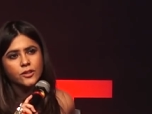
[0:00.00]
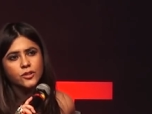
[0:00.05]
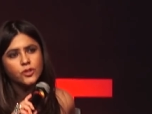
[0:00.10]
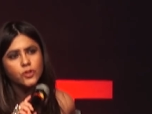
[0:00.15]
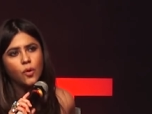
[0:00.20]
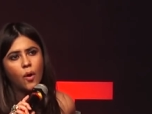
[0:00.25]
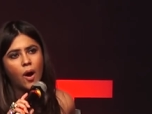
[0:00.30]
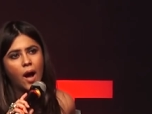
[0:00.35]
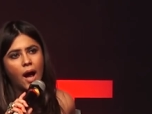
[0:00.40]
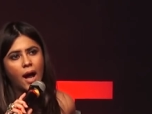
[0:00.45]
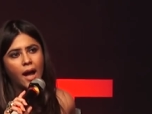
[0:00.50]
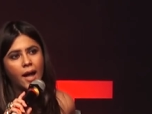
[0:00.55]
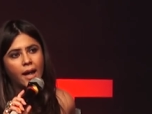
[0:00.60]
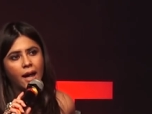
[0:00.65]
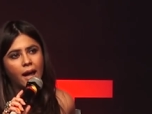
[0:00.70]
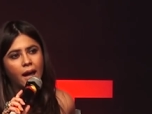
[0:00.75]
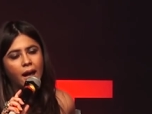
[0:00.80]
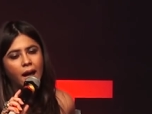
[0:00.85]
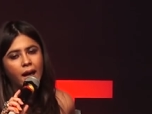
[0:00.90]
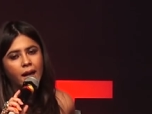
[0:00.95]
so I,
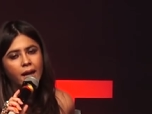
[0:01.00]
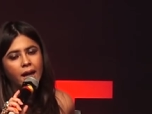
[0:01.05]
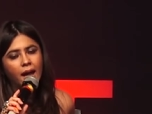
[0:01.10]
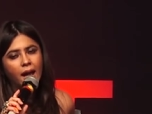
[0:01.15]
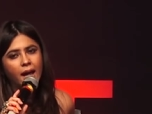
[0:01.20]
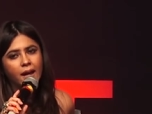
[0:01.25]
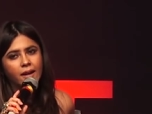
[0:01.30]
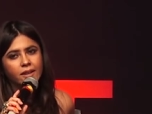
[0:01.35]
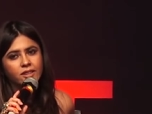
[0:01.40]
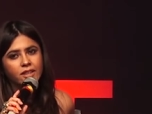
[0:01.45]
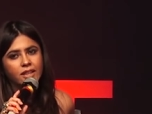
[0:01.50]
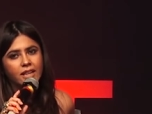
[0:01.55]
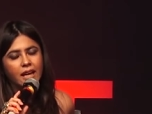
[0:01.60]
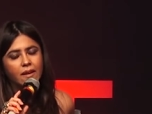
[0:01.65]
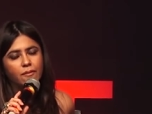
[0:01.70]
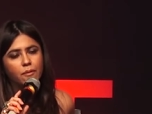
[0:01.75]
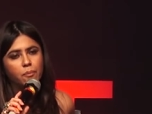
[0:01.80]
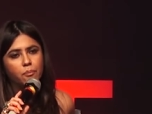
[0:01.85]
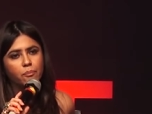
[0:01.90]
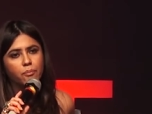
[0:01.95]
I actually
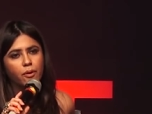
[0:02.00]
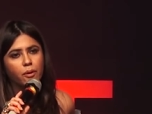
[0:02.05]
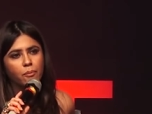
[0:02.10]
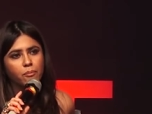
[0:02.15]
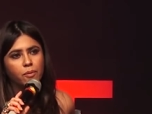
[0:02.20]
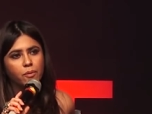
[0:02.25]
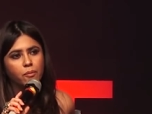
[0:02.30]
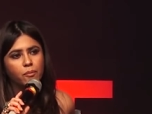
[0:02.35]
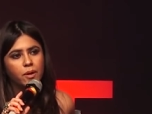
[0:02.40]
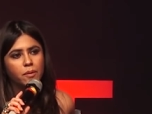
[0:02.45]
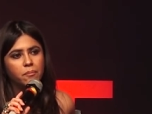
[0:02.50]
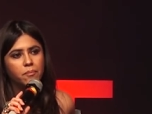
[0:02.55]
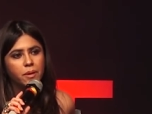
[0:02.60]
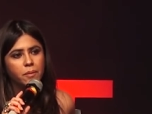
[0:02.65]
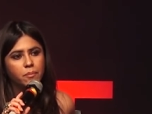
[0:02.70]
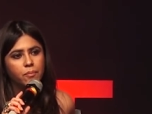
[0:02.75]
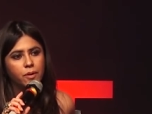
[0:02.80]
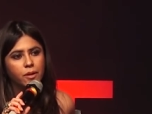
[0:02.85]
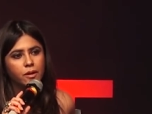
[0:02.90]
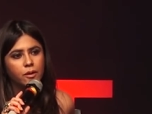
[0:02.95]
have a problem when
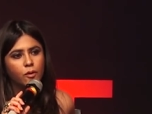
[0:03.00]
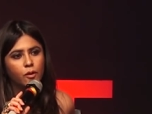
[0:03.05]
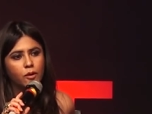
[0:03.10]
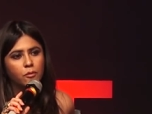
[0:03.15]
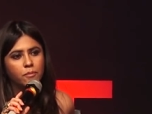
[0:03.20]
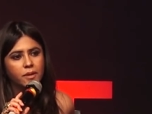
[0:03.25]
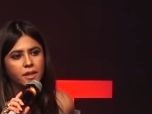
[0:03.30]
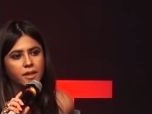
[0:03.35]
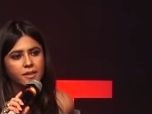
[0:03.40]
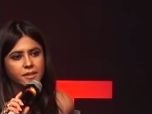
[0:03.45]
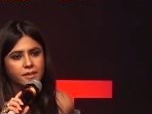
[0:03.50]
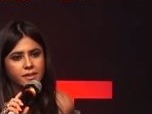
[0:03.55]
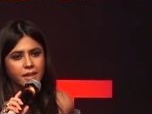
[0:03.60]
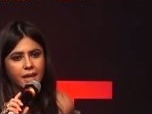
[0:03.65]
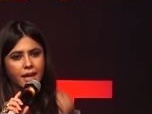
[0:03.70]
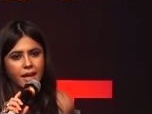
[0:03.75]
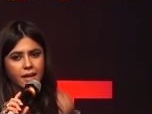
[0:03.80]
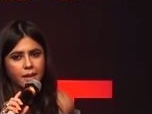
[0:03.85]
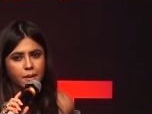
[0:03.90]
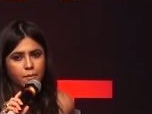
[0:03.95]
people call me a
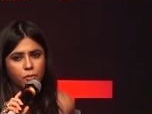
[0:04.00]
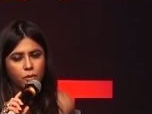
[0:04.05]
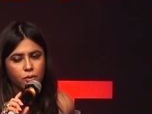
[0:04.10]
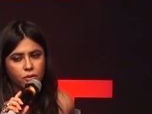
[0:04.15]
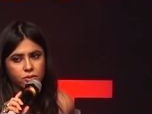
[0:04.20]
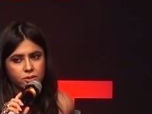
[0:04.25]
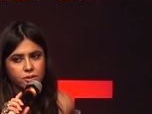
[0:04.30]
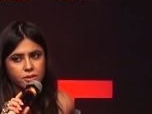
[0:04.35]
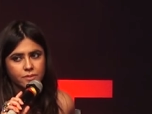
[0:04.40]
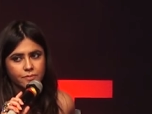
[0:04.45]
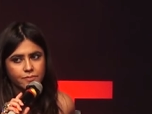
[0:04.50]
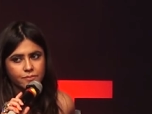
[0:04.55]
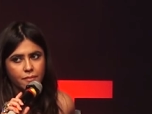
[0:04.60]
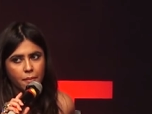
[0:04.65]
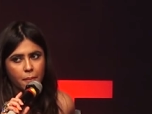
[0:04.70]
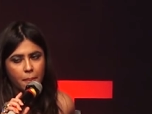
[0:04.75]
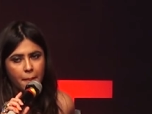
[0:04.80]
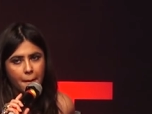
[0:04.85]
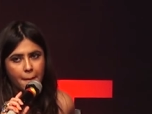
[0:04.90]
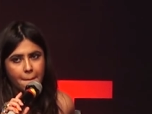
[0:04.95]
scary boss. Okay.
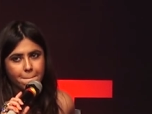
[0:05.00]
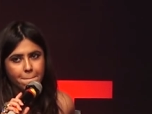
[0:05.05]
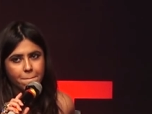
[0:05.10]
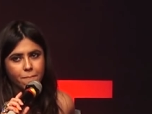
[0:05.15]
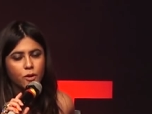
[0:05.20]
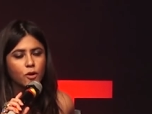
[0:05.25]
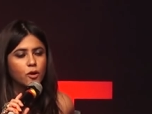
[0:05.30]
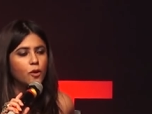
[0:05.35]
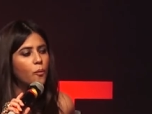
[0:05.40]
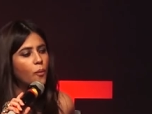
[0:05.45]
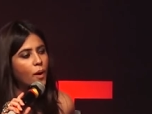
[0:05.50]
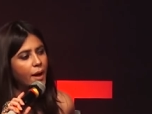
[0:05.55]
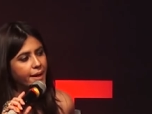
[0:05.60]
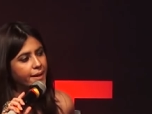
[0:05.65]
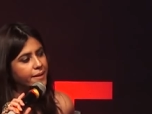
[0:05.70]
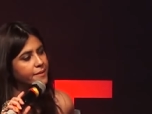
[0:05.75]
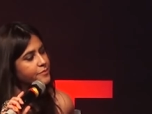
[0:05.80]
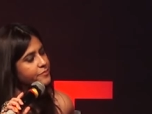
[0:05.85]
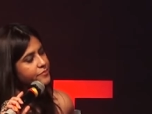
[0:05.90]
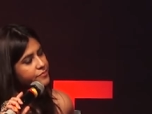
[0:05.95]
You know
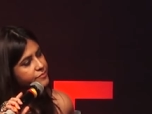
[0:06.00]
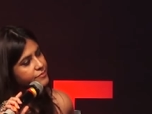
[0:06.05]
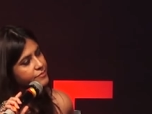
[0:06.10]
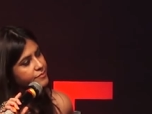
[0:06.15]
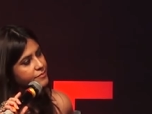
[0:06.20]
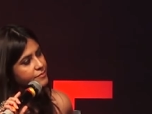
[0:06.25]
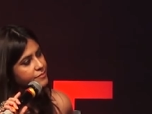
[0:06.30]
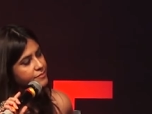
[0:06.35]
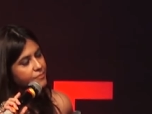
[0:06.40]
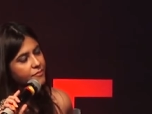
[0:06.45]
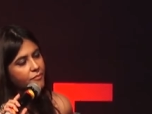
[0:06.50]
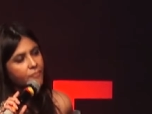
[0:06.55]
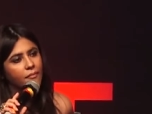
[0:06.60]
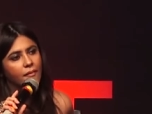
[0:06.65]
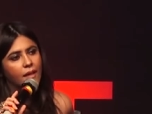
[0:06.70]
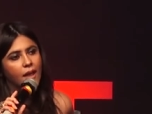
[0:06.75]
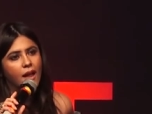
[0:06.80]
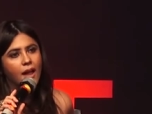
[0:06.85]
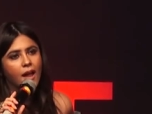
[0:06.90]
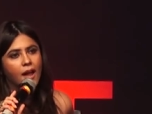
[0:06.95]
why? Hmm.
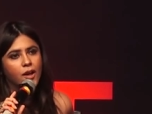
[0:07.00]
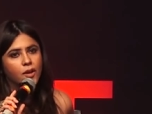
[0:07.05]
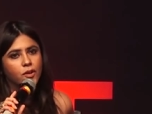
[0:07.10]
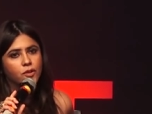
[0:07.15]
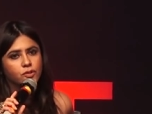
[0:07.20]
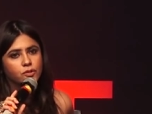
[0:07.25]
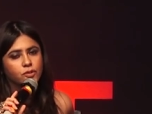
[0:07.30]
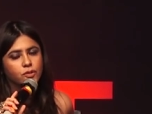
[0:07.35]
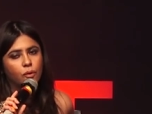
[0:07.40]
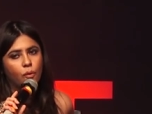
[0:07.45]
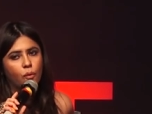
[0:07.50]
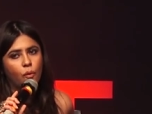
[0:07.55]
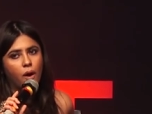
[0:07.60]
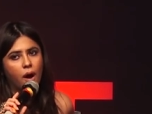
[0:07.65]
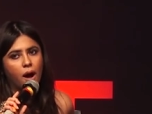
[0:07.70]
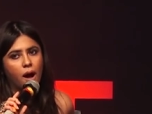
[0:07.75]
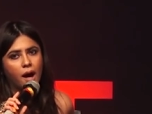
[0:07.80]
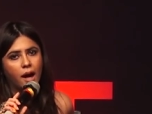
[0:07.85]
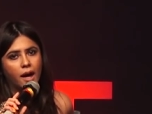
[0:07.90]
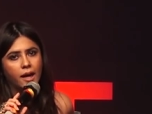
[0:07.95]
So
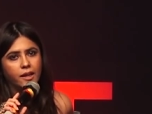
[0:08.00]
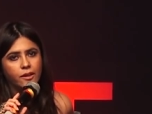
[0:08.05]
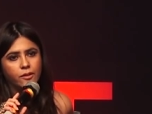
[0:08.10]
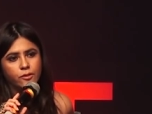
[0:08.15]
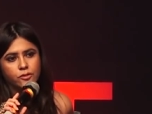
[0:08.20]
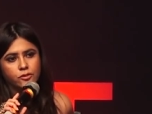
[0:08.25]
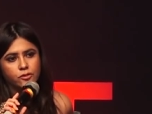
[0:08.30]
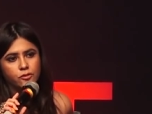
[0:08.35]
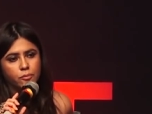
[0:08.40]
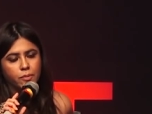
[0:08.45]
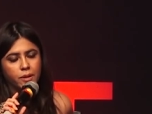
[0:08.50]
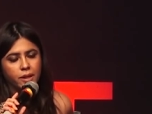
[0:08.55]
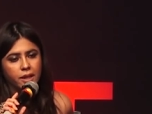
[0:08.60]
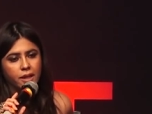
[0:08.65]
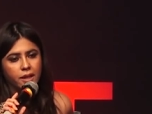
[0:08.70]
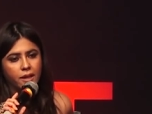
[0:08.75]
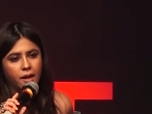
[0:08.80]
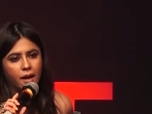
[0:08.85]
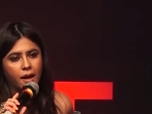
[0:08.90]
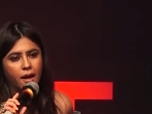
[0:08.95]
I used to
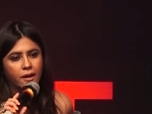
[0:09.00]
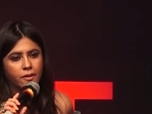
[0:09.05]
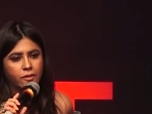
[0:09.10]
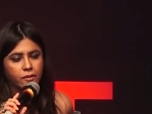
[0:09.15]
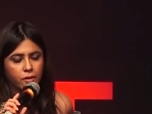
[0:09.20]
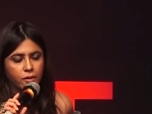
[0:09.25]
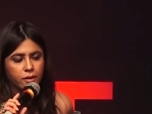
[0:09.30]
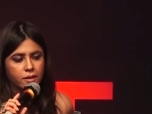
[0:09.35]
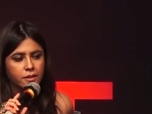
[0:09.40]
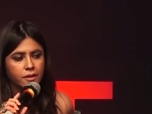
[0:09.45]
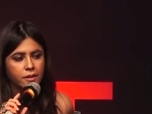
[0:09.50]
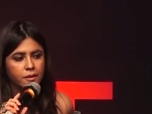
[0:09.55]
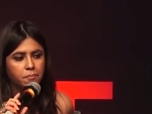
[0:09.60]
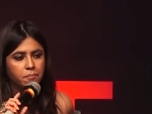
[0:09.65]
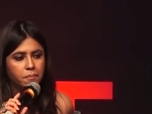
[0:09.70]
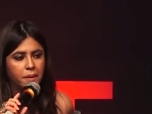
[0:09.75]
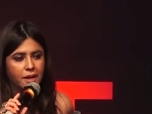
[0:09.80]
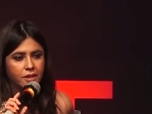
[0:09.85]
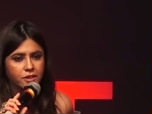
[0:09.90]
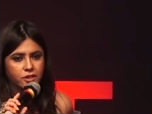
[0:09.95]
be, I thought, a
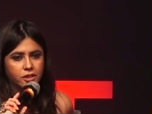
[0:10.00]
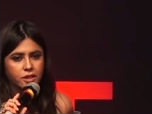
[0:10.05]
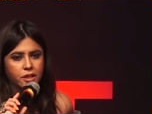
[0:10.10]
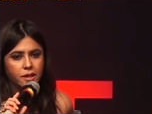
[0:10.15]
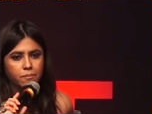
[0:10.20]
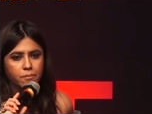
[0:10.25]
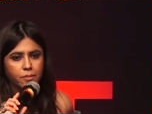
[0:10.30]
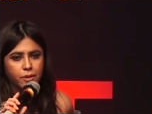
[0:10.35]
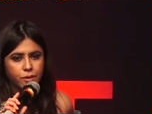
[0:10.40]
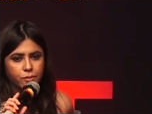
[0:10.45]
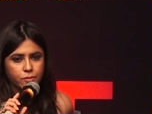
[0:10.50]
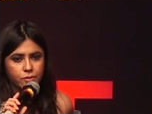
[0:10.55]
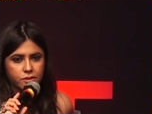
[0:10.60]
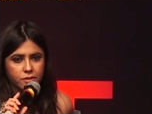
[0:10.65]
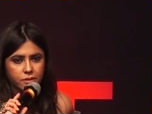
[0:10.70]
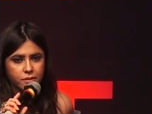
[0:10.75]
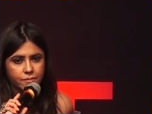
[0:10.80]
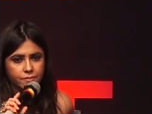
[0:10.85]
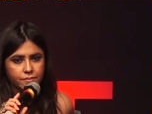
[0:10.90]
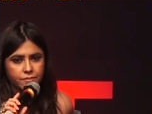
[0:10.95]
passionate
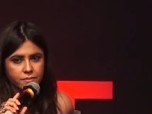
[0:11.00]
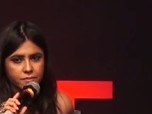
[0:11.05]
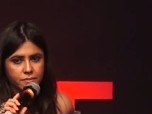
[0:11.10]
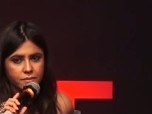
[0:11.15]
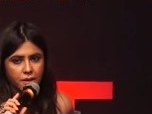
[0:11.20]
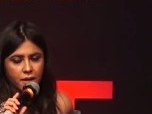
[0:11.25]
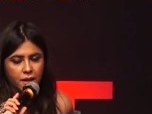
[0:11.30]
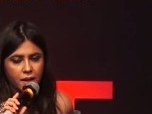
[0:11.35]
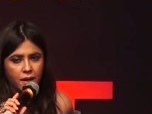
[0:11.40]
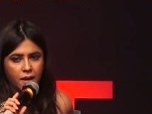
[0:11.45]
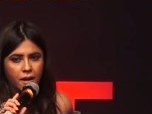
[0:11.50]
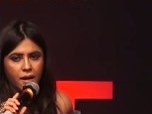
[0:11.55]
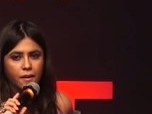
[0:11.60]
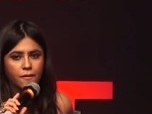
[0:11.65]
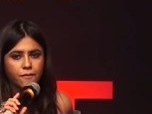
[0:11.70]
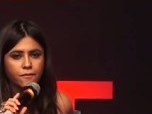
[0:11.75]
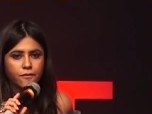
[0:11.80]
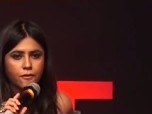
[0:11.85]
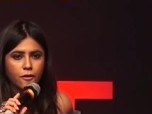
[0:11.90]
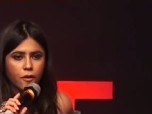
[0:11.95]
producer. Hmm.
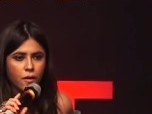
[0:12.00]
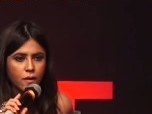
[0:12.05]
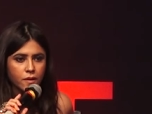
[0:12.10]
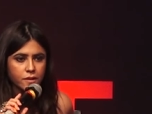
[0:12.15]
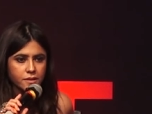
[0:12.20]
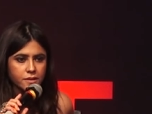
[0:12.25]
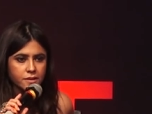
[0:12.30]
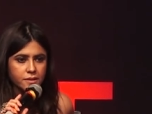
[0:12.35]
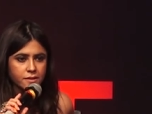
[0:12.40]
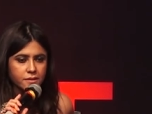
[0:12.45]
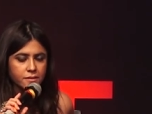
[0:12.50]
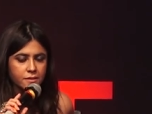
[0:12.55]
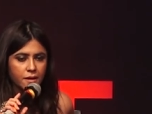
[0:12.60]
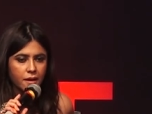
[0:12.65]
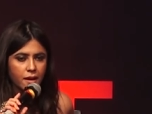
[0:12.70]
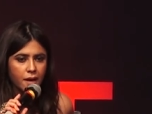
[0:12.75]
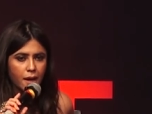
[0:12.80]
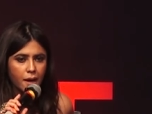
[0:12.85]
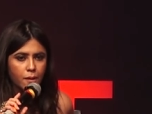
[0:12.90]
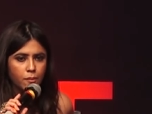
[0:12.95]
Of course,
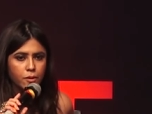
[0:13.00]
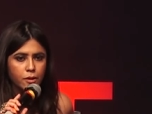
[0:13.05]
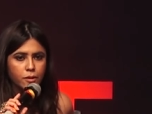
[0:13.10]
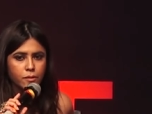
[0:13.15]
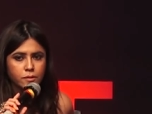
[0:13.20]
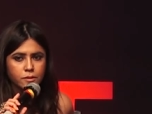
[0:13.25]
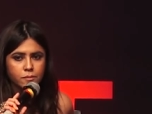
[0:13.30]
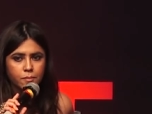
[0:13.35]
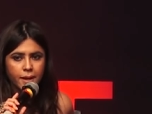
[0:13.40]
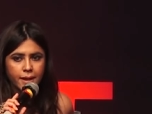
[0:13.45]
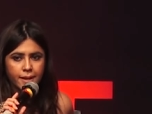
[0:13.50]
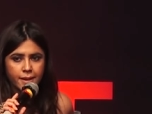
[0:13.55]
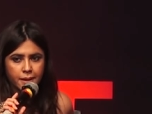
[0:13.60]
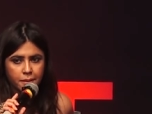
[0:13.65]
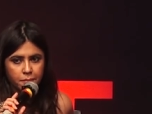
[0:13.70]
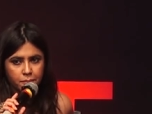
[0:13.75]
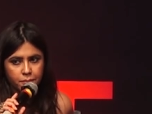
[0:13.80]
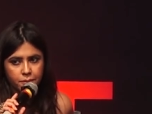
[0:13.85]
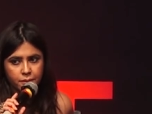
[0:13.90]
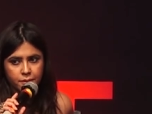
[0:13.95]
I would lose my
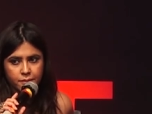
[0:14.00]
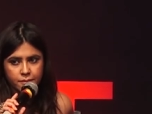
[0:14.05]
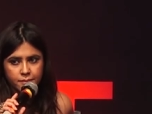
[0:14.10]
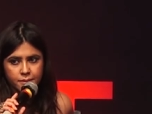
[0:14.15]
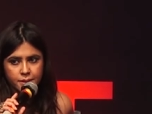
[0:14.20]
temper,